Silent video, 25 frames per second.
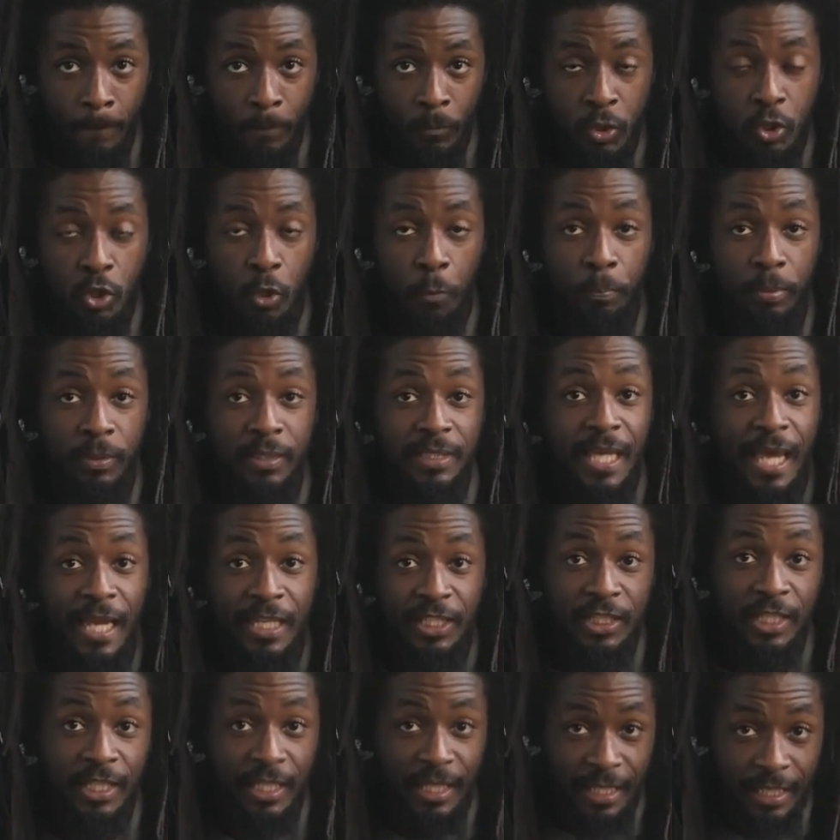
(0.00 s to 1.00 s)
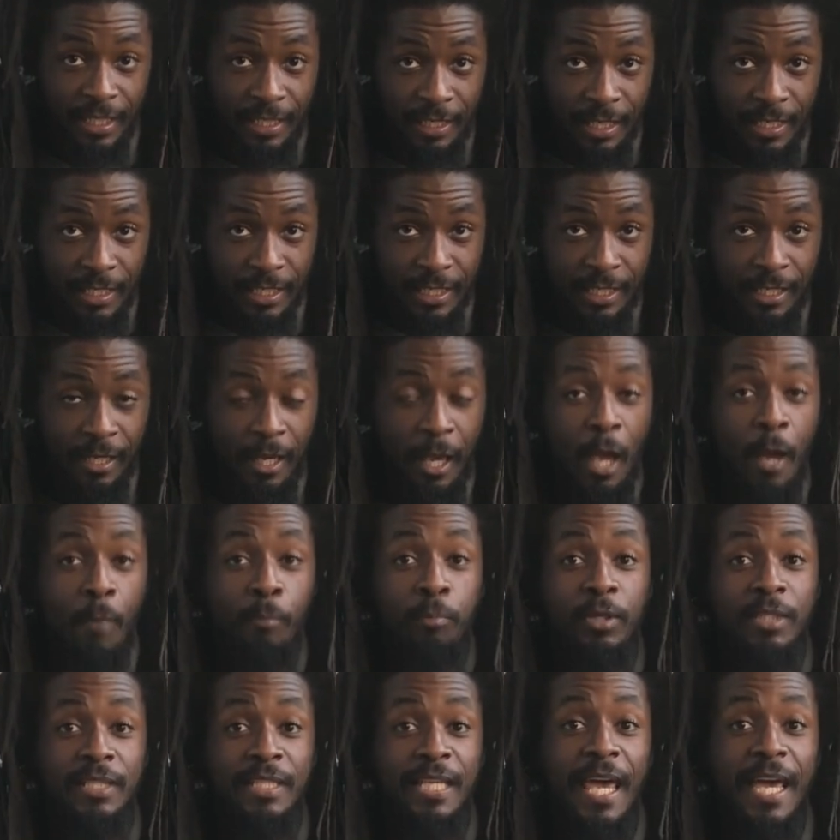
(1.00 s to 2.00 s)
So protect your energy,
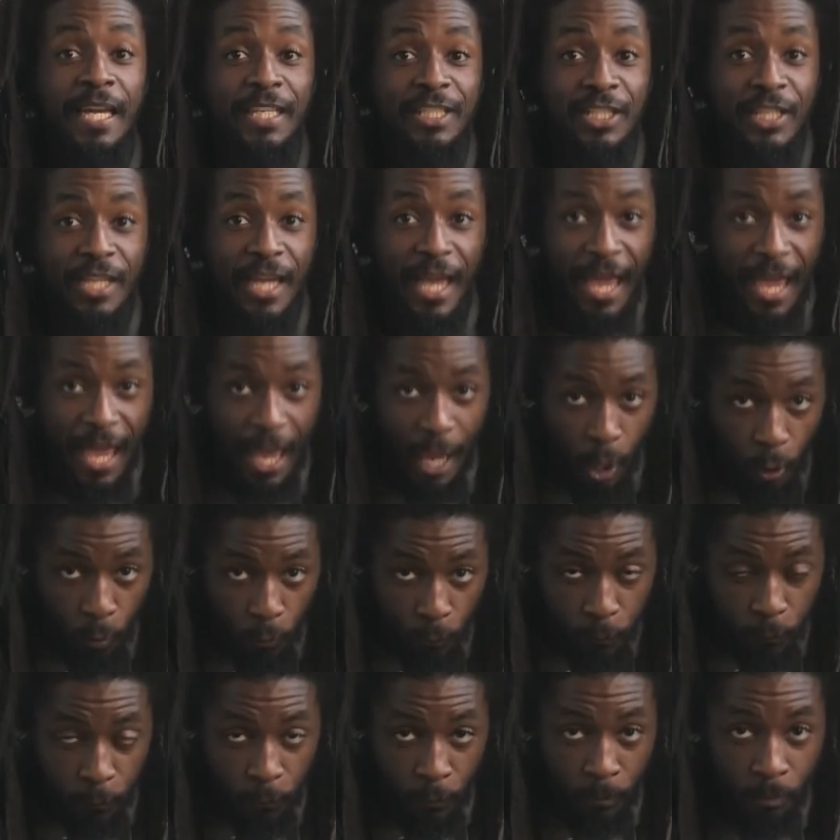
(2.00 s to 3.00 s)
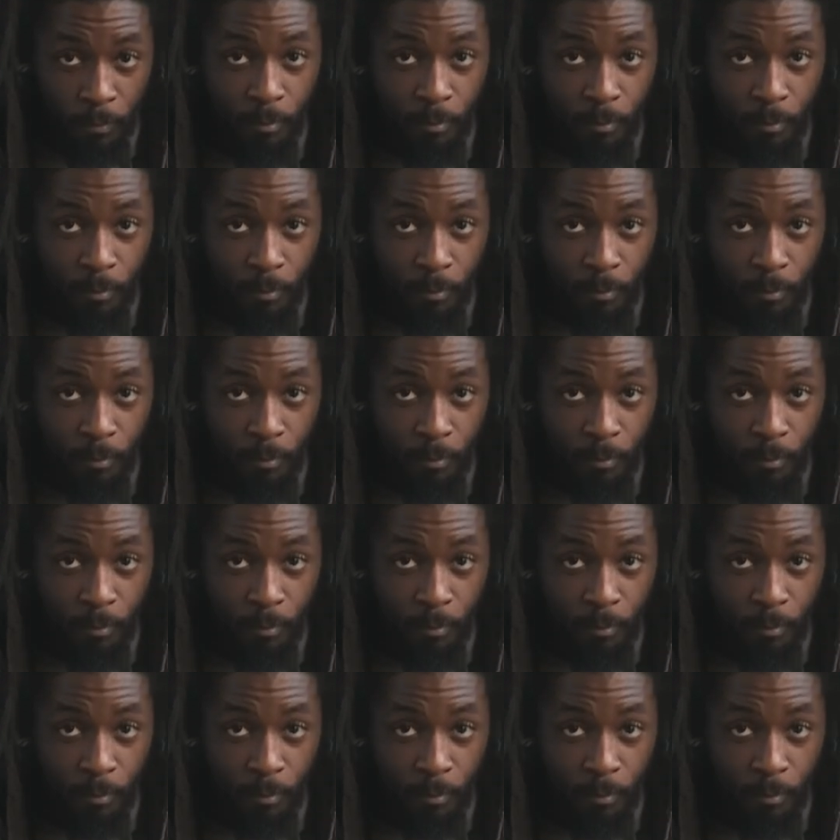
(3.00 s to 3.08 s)
protect your health